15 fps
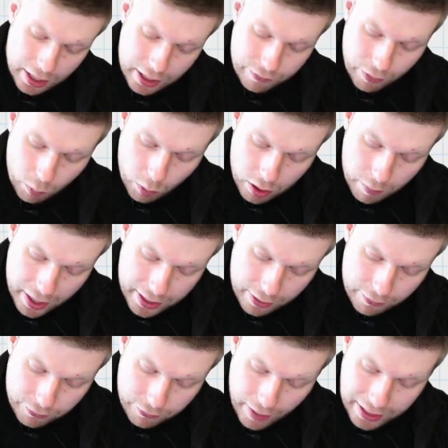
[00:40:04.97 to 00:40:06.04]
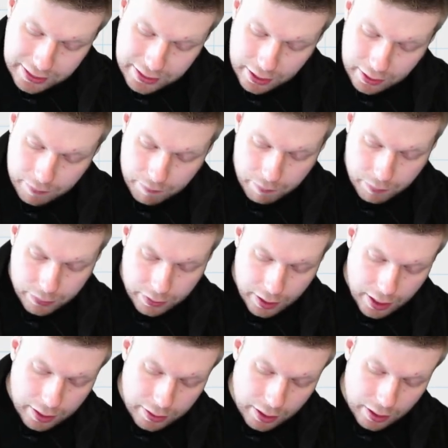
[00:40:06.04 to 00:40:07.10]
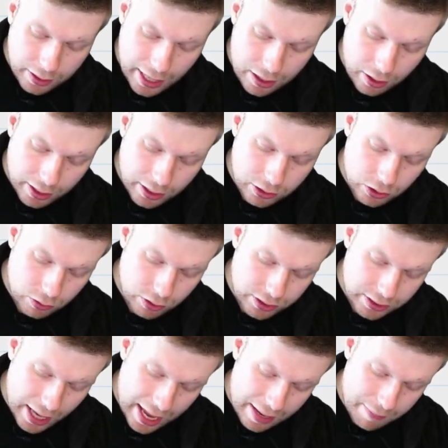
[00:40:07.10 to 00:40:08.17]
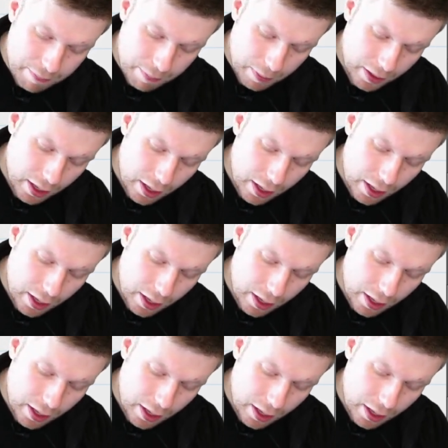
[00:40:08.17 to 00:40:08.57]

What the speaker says: And if I want to make it fatter, then again I can do the same,